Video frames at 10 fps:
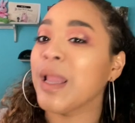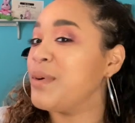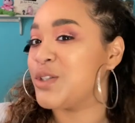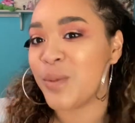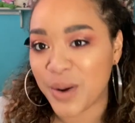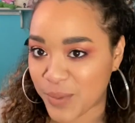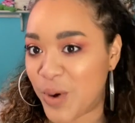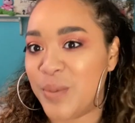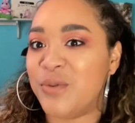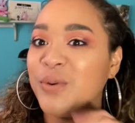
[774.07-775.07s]
Let me slow my
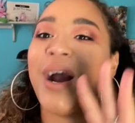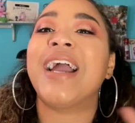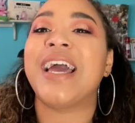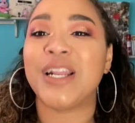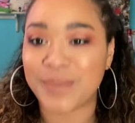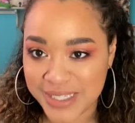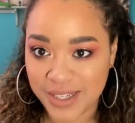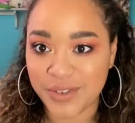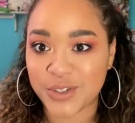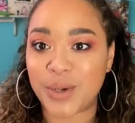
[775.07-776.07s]
roll before I get
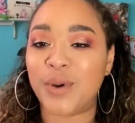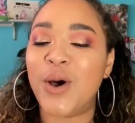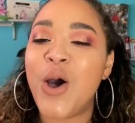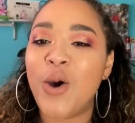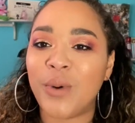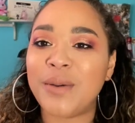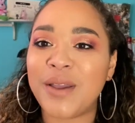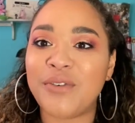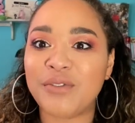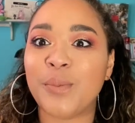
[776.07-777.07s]
myself in trouble. One of
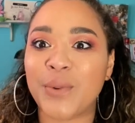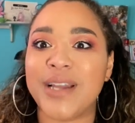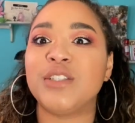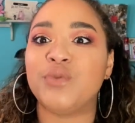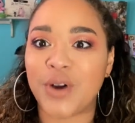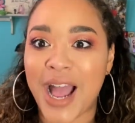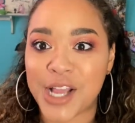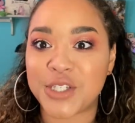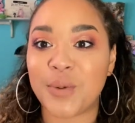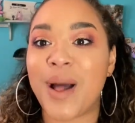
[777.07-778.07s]
my favorite brands for
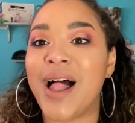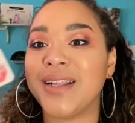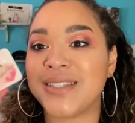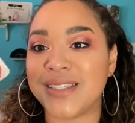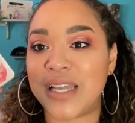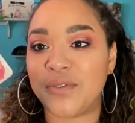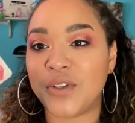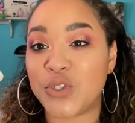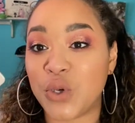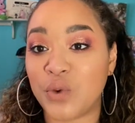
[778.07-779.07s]
eyeshadow palettes is
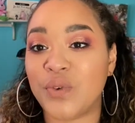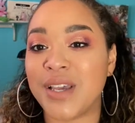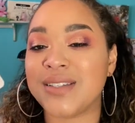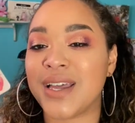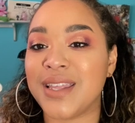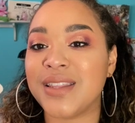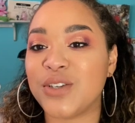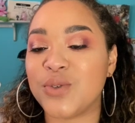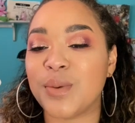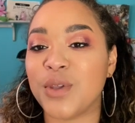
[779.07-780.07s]
definitely Too Faced. I think they
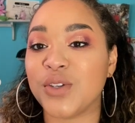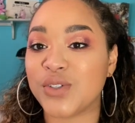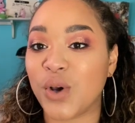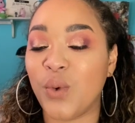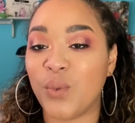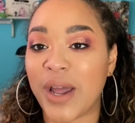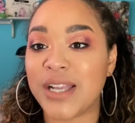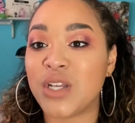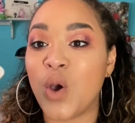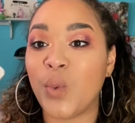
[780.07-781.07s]
do something so
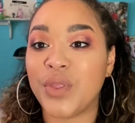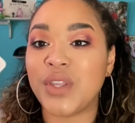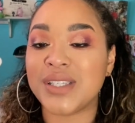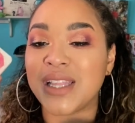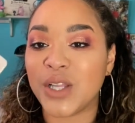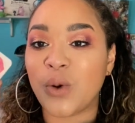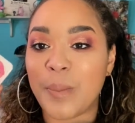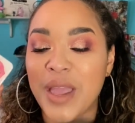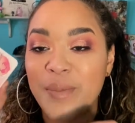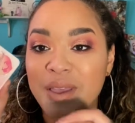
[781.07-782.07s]
right with these little
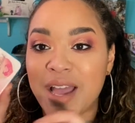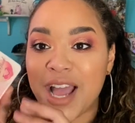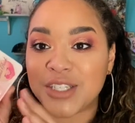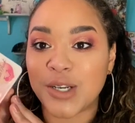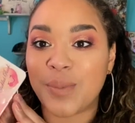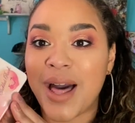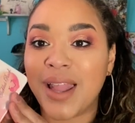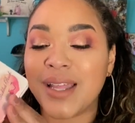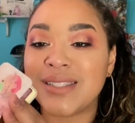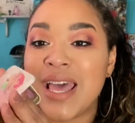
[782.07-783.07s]
baby eyeshadow
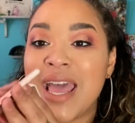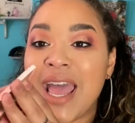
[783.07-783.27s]
palettes.